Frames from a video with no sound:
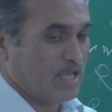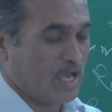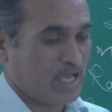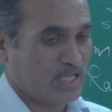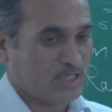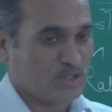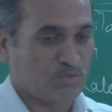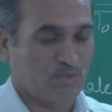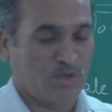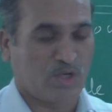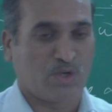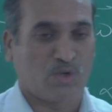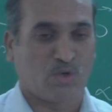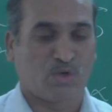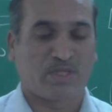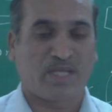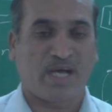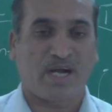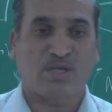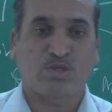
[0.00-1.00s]
as we
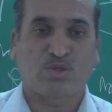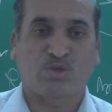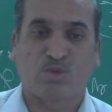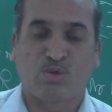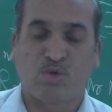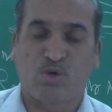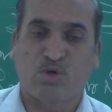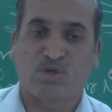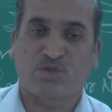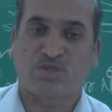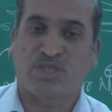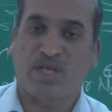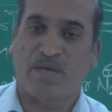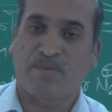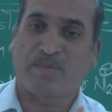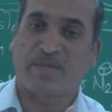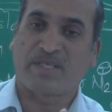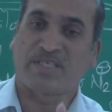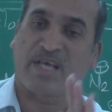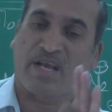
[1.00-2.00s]
know that slow
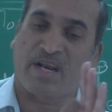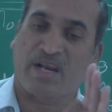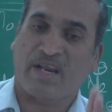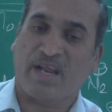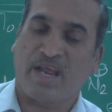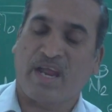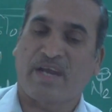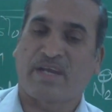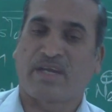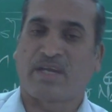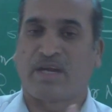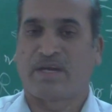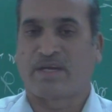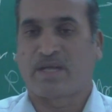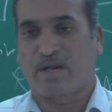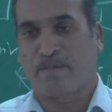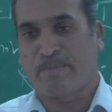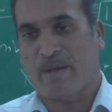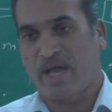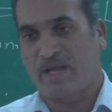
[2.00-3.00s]
step is a rate
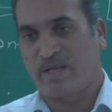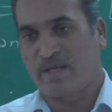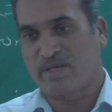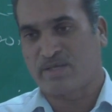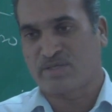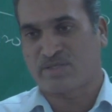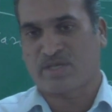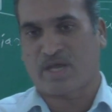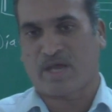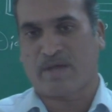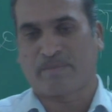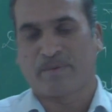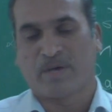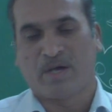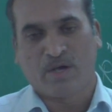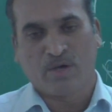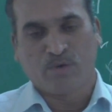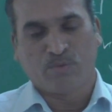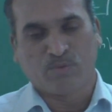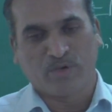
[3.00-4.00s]
determining step,
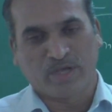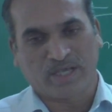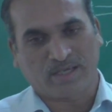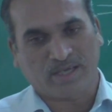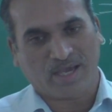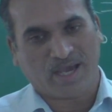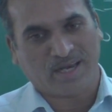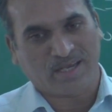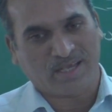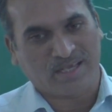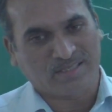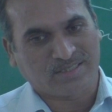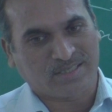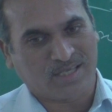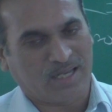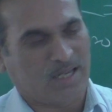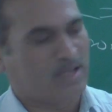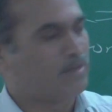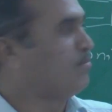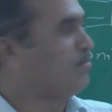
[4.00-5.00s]
we can easily